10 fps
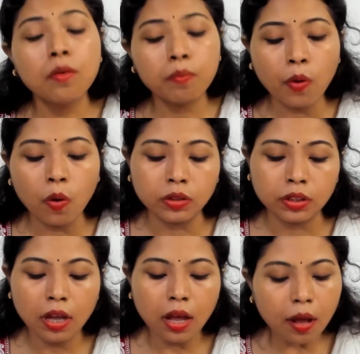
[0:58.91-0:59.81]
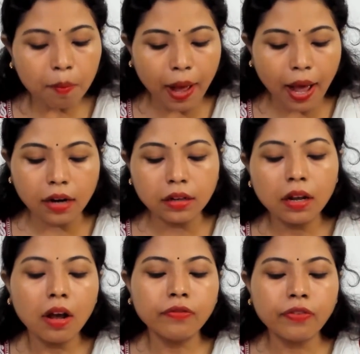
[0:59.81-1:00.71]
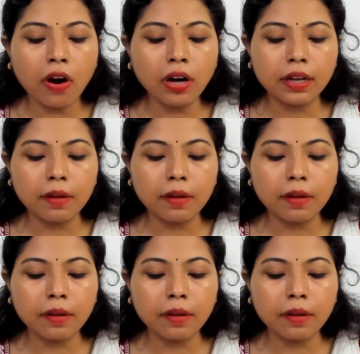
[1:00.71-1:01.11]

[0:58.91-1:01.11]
both. But for the